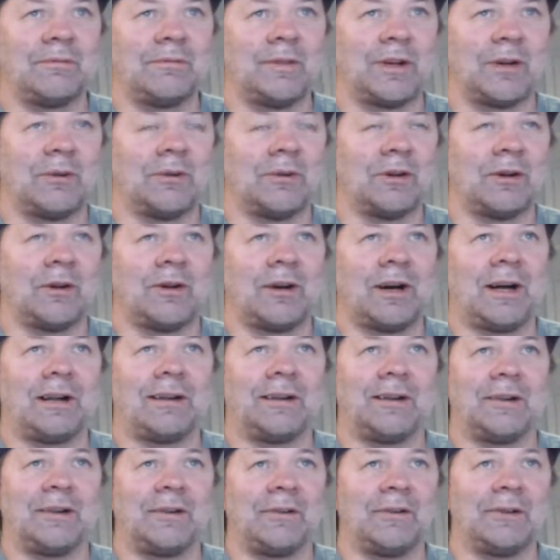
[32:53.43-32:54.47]
don't know
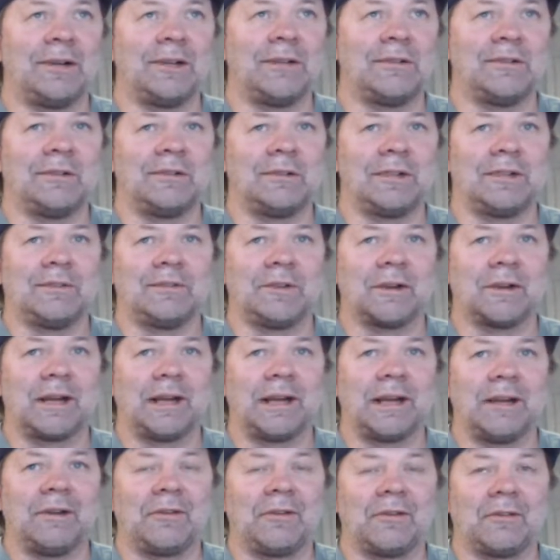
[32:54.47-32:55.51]
how to do it and leave their
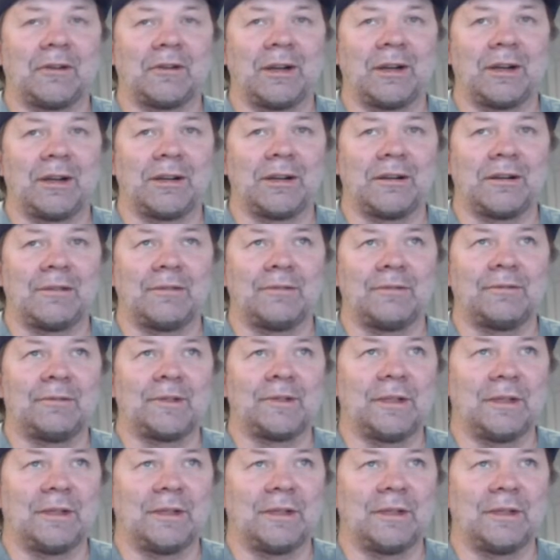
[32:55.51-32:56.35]
cans right and